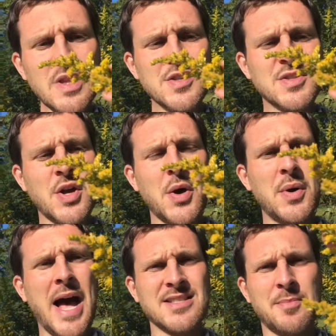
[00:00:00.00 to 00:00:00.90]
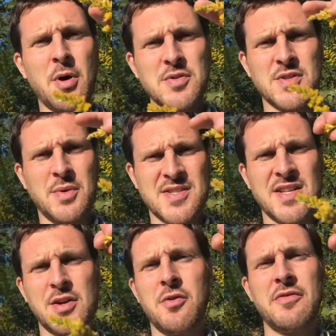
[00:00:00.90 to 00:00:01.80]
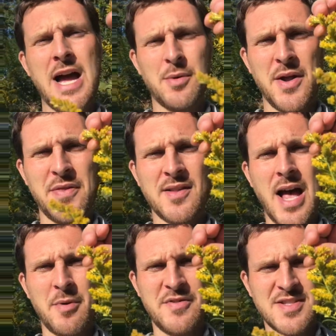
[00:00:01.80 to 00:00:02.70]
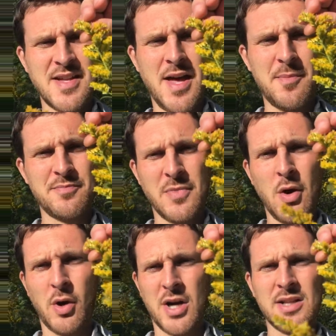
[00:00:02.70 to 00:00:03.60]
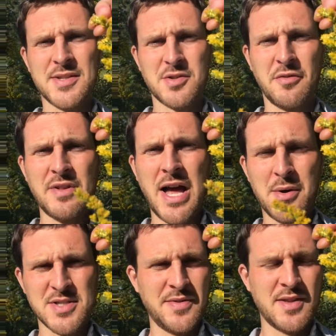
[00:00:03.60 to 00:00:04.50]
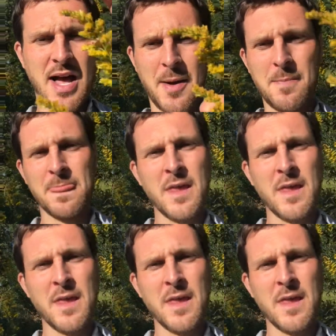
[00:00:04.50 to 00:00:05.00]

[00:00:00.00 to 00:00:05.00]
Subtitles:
So as opposed to a single flower at the top of a stem or a cluster of flowers at the top.